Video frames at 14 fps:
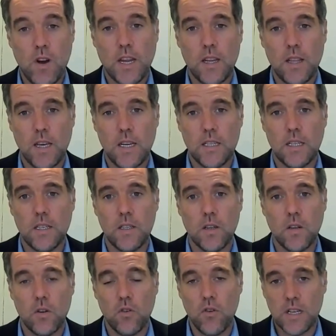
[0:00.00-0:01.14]
regulated
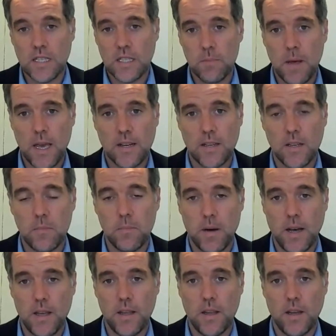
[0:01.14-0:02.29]
or inspected
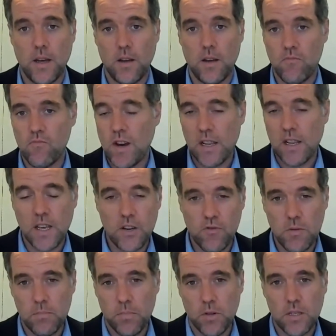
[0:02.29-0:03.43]
by a
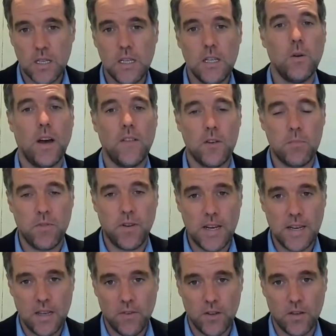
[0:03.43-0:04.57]
regulatory body, you have to
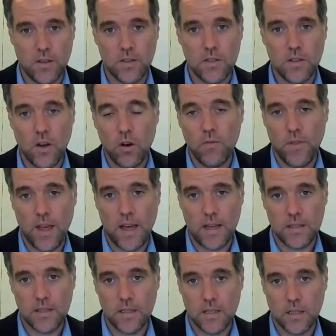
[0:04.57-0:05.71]
provide evidence of that.
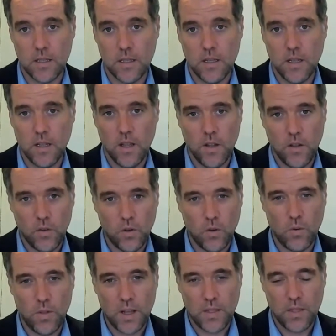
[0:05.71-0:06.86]

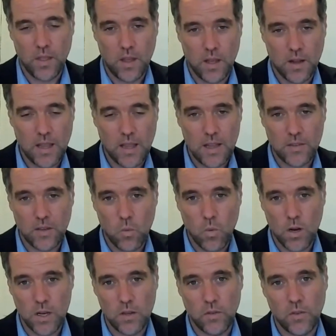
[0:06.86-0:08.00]
So the classic
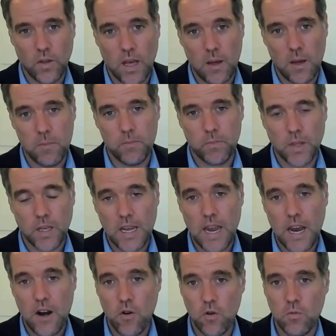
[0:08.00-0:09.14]
one is
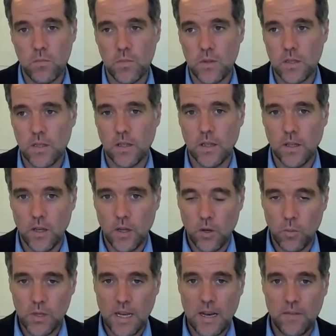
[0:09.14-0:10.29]
care homes
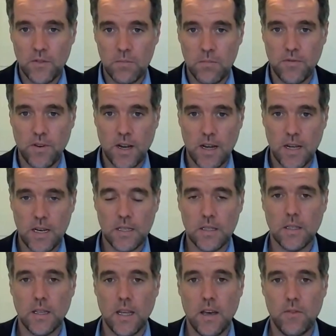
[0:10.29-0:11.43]
would have to provide
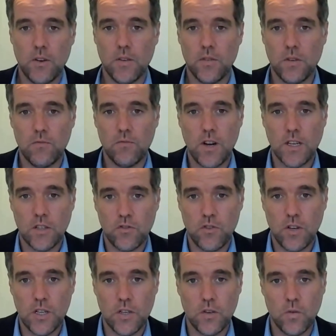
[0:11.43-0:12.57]
evidence of
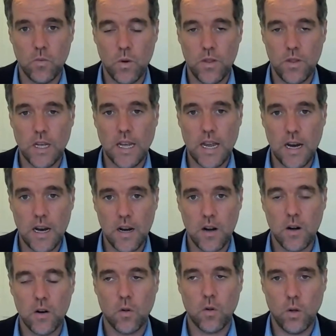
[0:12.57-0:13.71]
registration with the Care
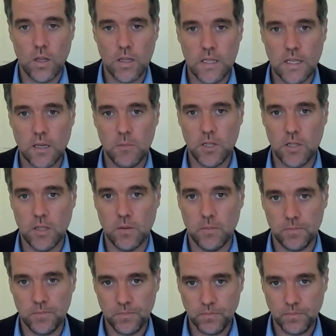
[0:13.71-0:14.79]
Quality Commission.